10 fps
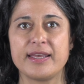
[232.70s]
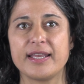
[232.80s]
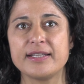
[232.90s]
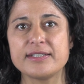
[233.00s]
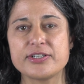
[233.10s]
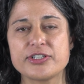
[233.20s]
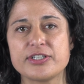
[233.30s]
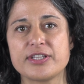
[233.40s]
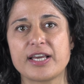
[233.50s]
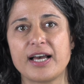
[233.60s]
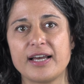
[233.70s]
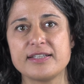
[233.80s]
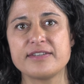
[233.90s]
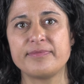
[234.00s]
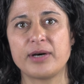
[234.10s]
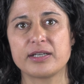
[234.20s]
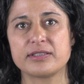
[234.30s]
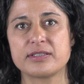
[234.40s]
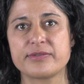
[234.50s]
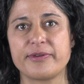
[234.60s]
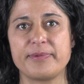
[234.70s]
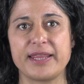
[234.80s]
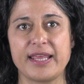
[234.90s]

In addition to the kinds of models we've been